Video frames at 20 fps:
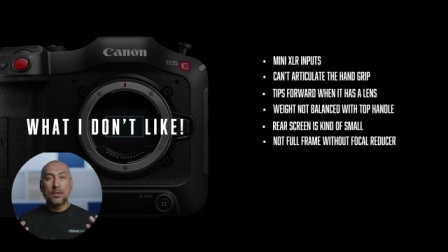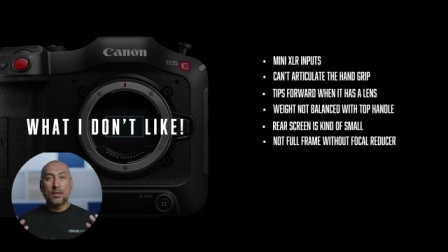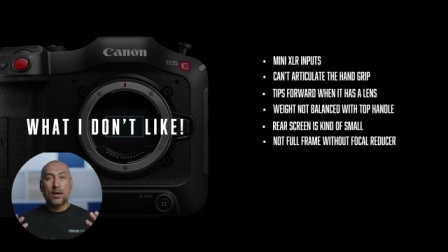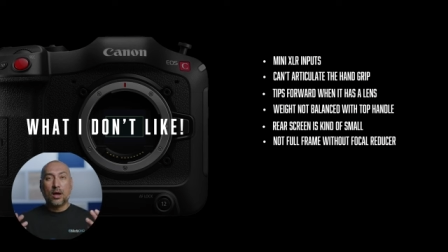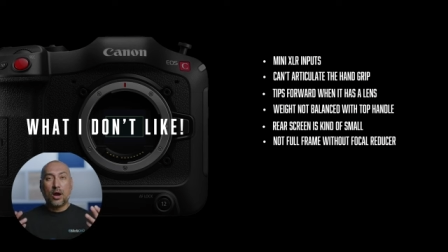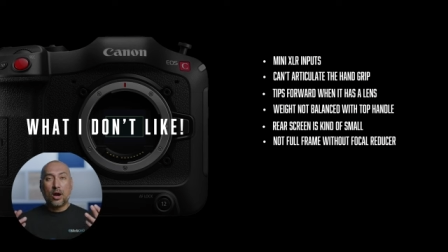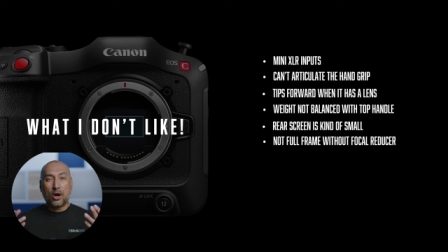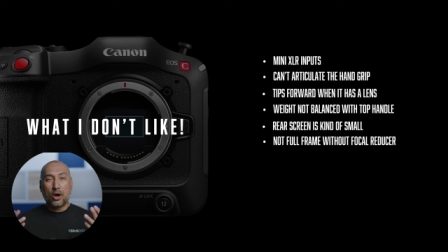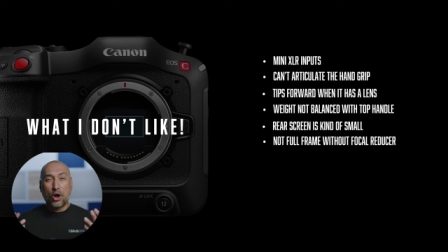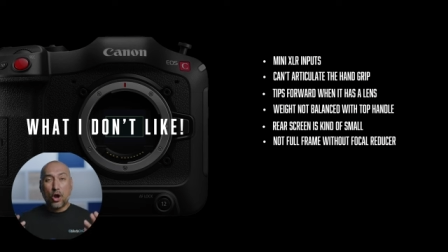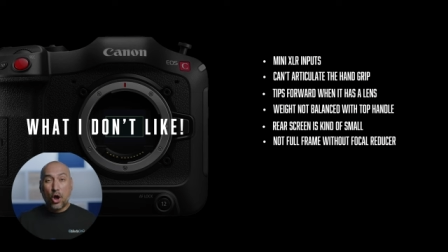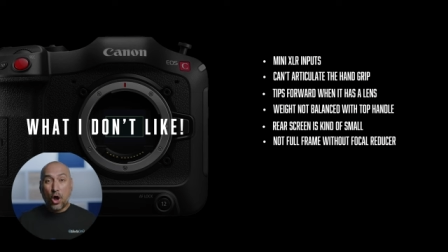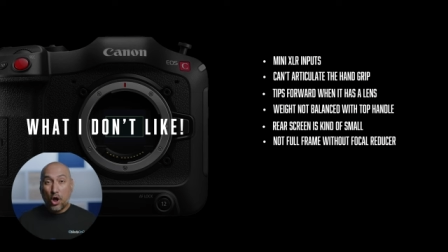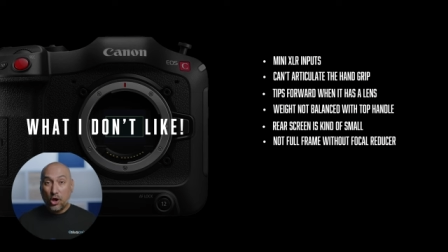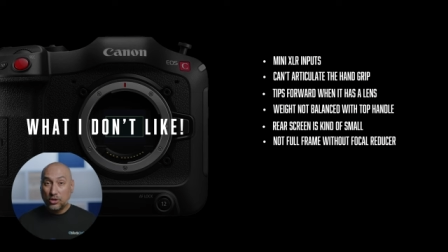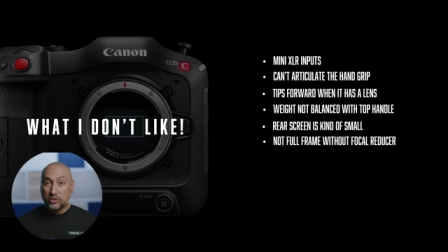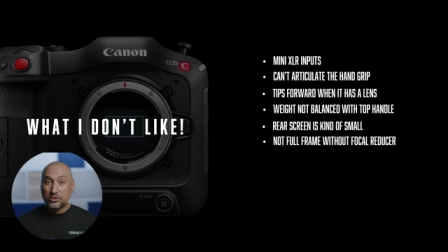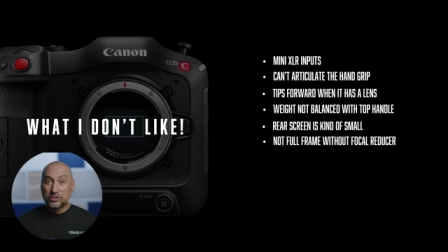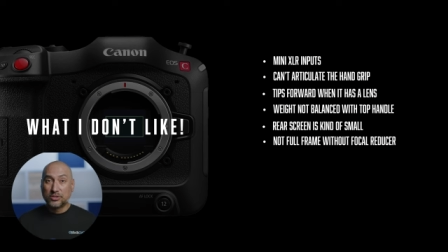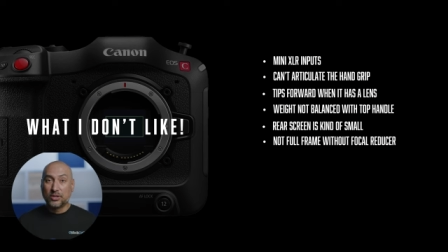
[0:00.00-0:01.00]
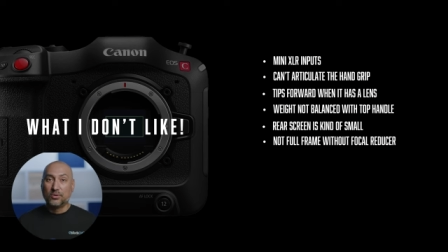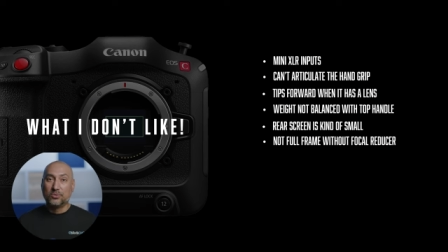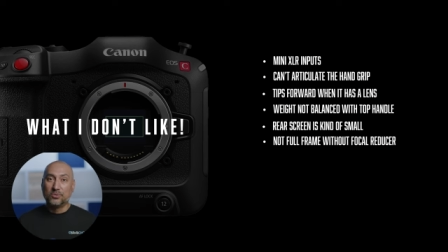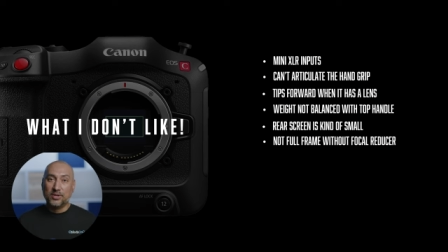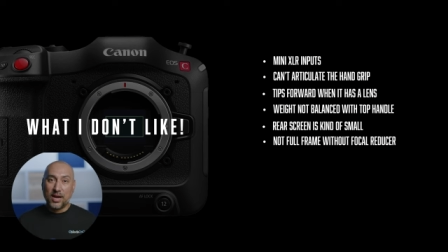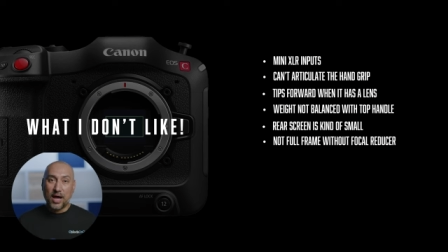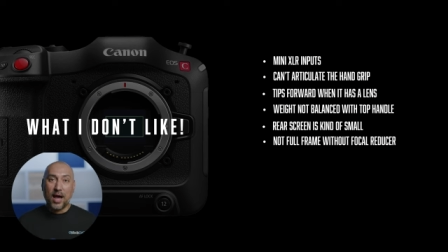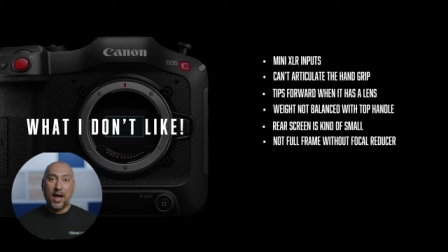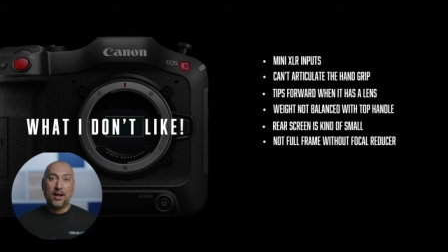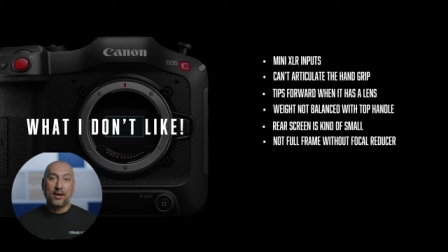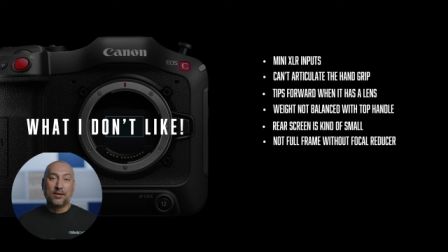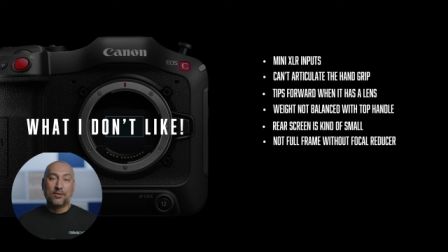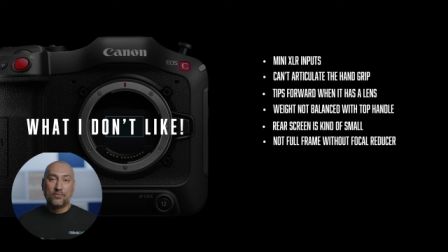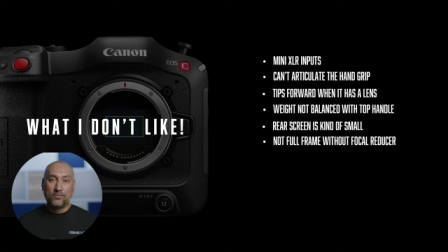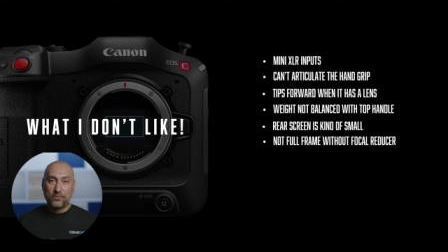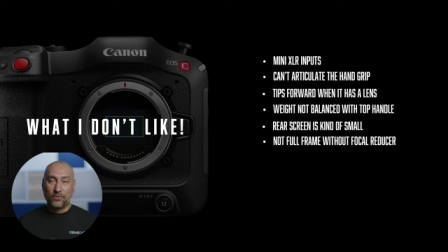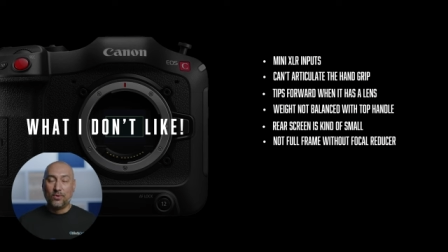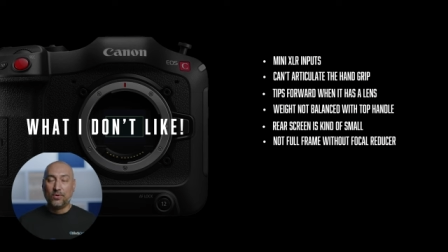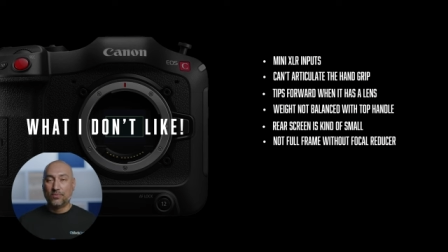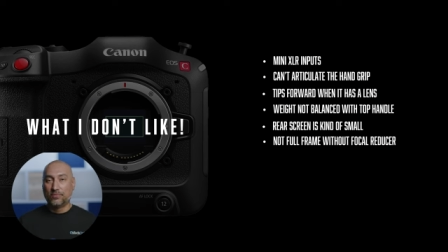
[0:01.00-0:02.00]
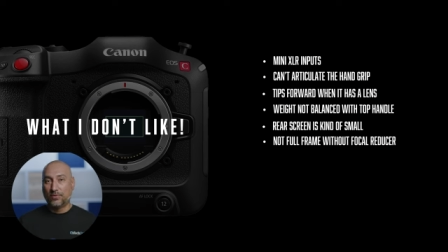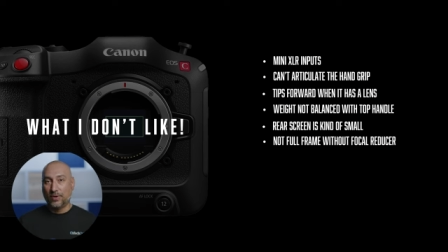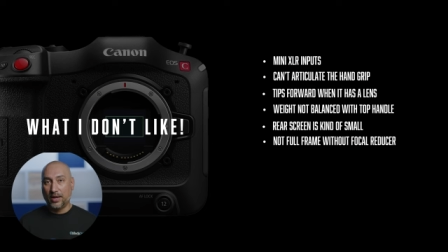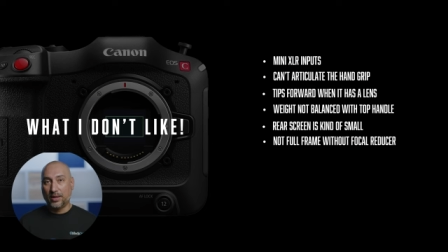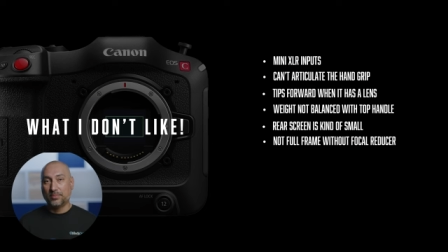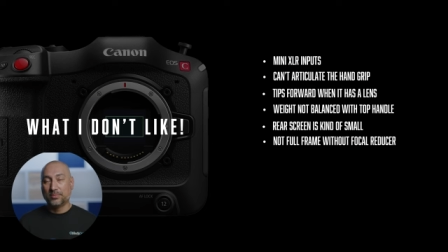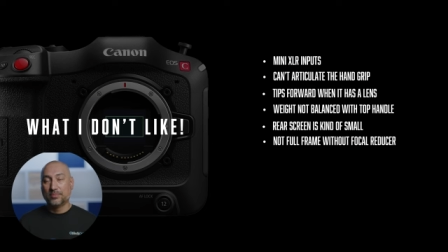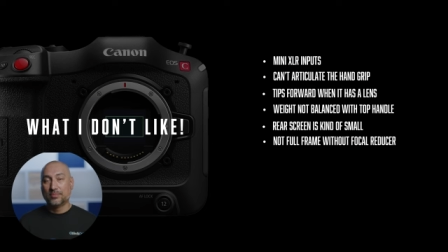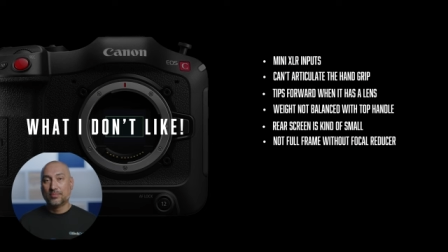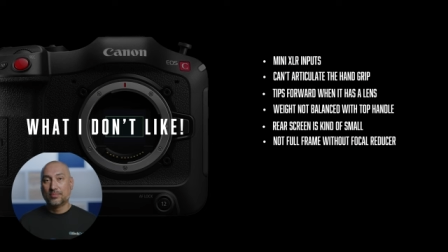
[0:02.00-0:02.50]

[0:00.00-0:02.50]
are also not full frame.